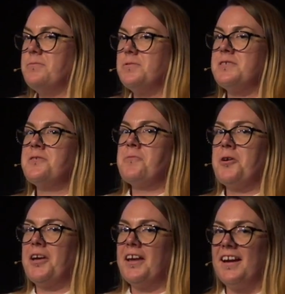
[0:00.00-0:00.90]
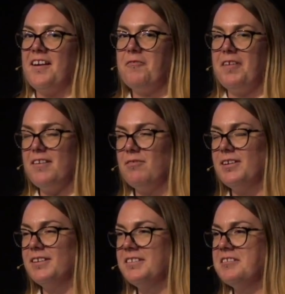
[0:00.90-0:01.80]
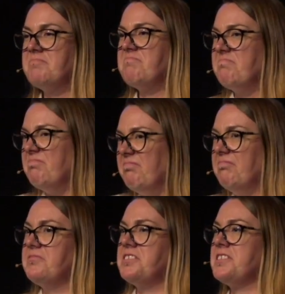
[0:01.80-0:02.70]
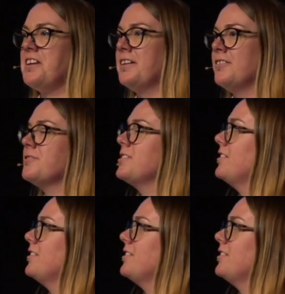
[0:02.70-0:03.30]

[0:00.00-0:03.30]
was not working in our favor, decided not to